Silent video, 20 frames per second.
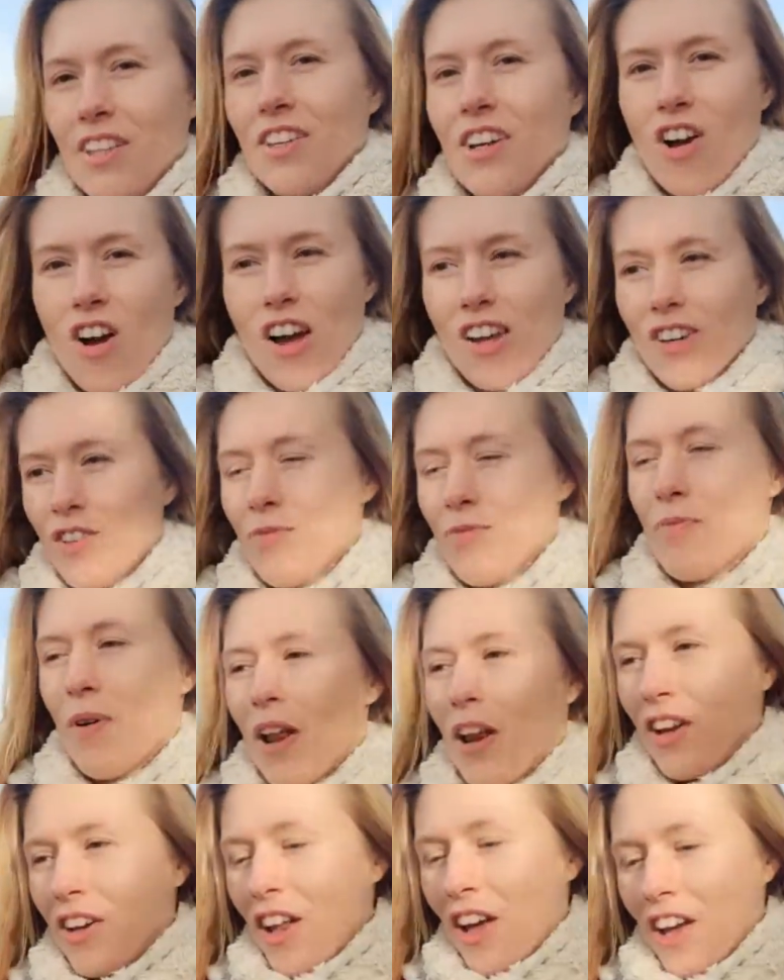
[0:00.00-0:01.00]
The kind of
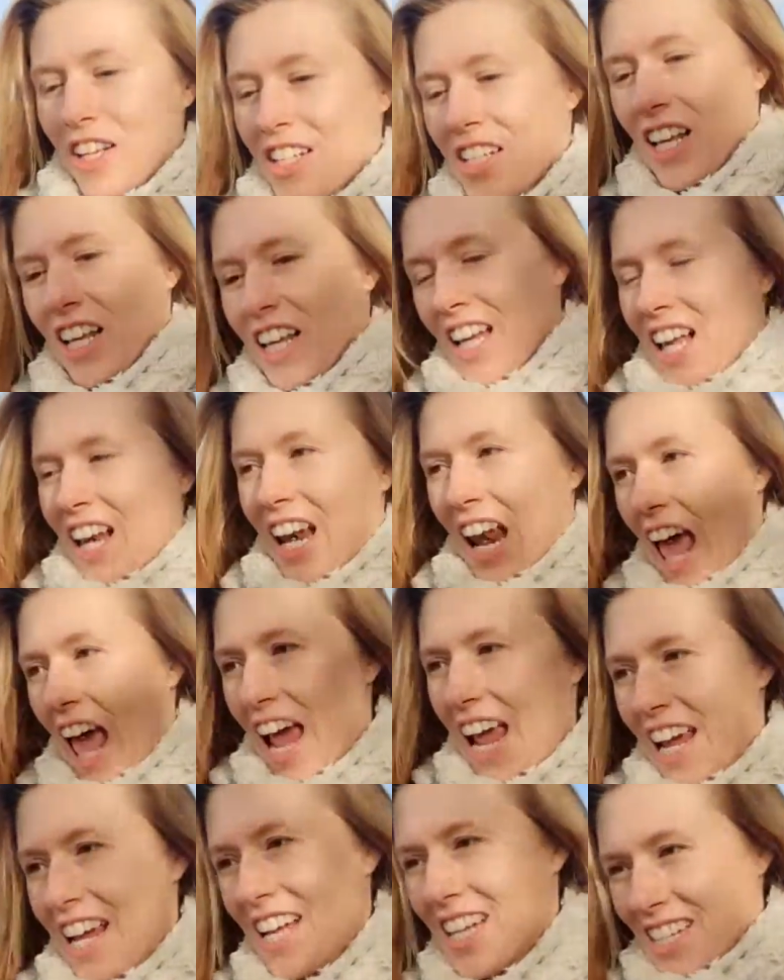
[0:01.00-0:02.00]
mud, I don't know, it's like
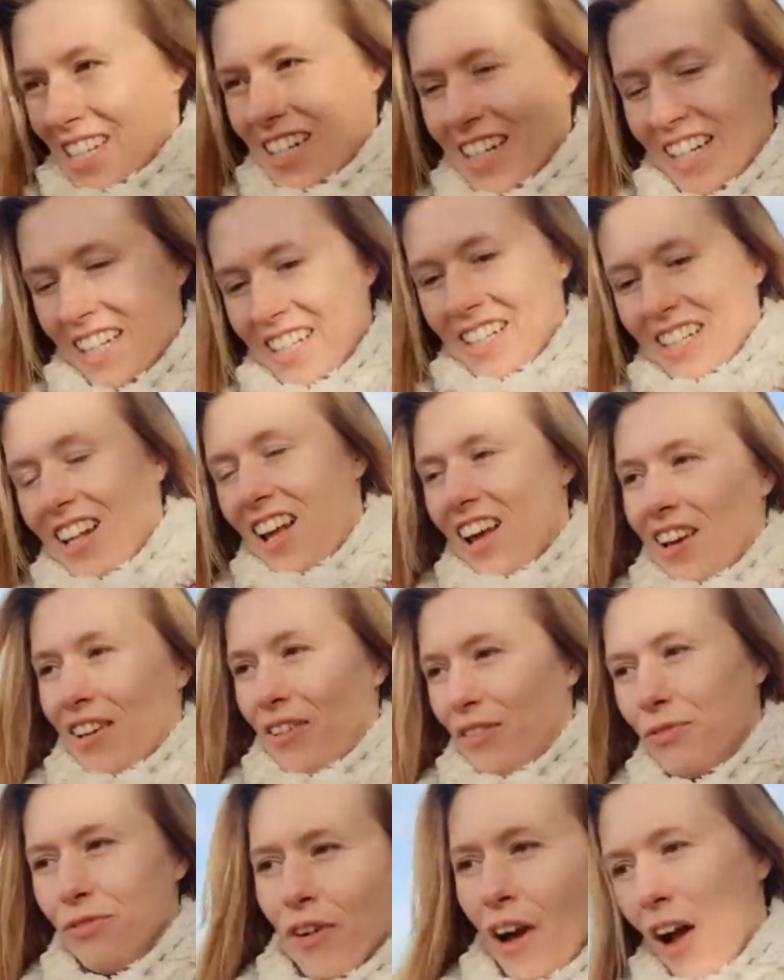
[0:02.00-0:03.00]
clay, sticks to her
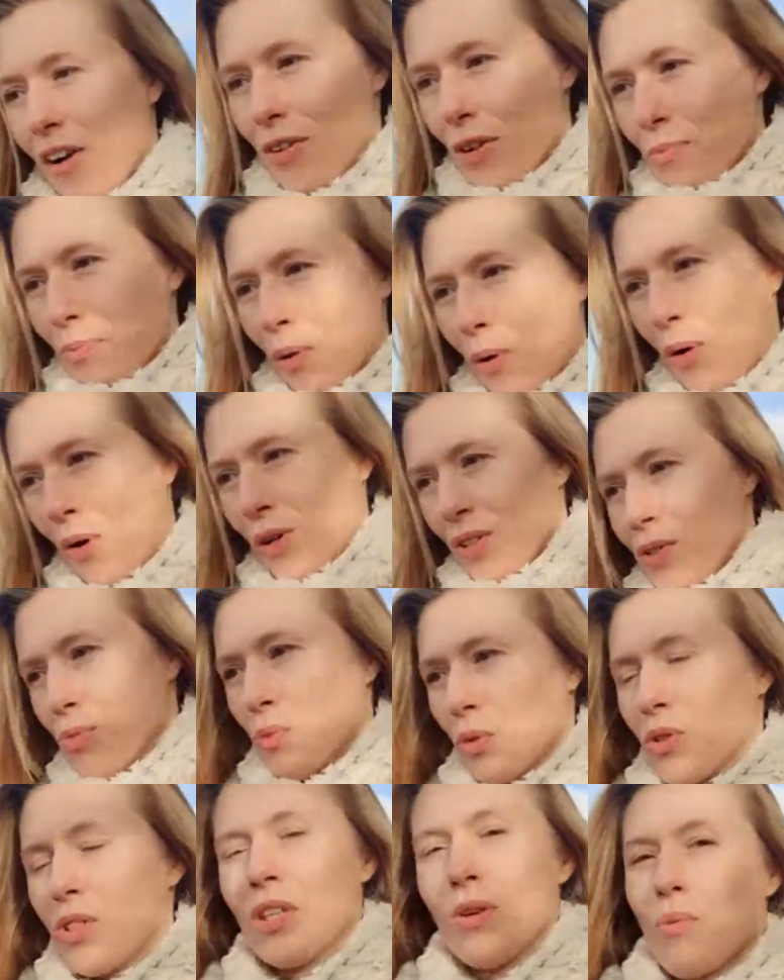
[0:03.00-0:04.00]
little furry paws.
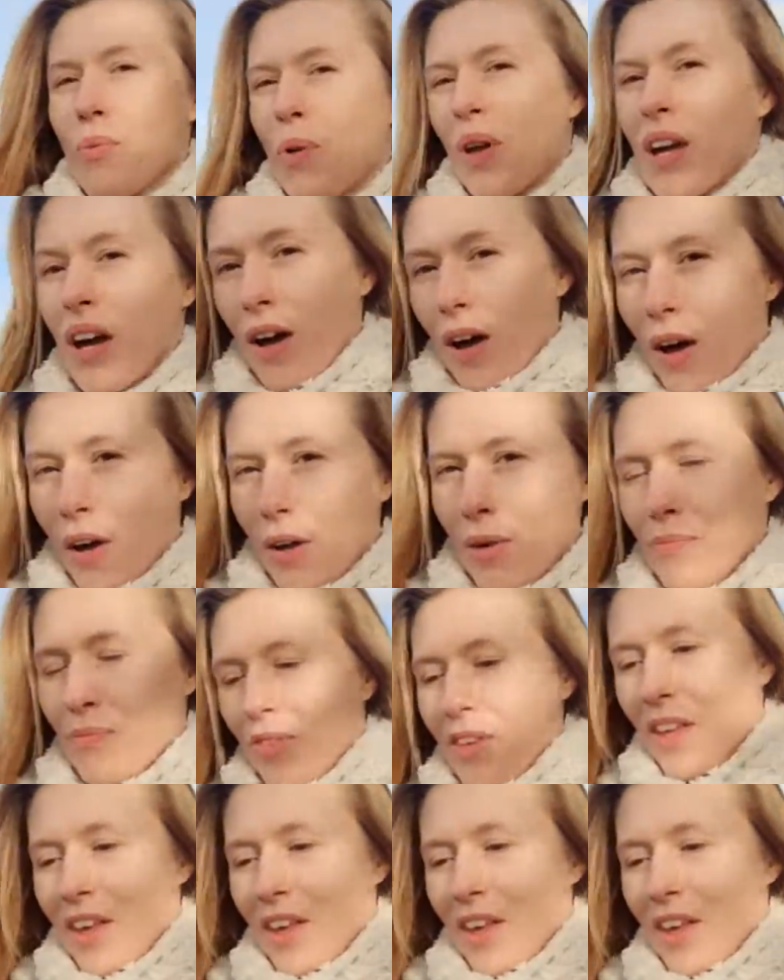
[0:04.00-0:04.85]
We'll see when we get home.